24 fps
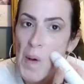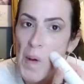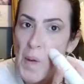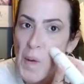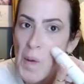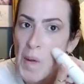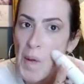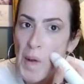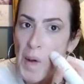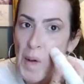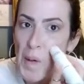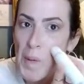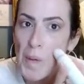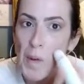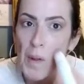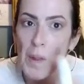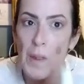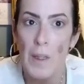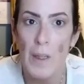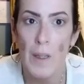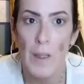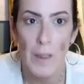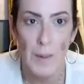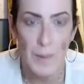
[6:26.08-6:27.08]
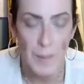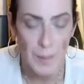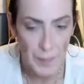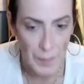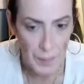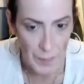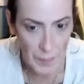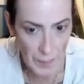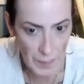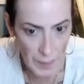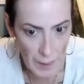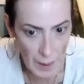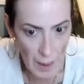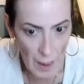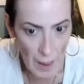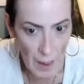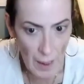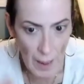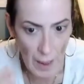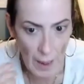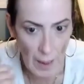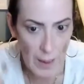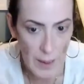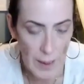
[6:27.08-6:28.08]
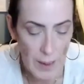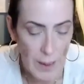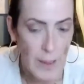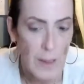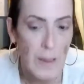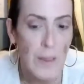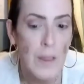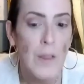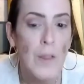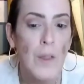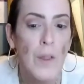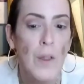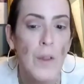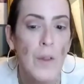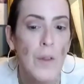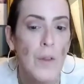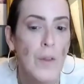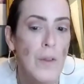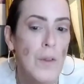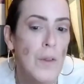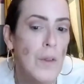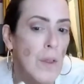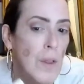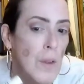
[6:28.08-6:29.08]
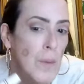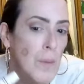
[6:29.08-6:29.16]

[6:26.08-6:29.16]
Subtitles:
There, one dot. I already did the nose.